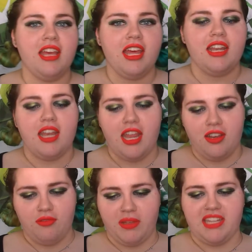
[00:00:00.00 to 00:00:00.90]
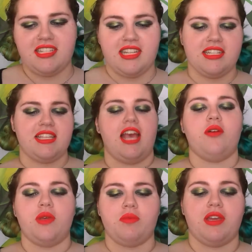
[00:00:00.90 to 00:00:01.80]
Native planting is how
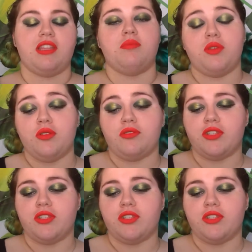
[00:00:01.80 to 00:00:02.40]
we bring the beautiful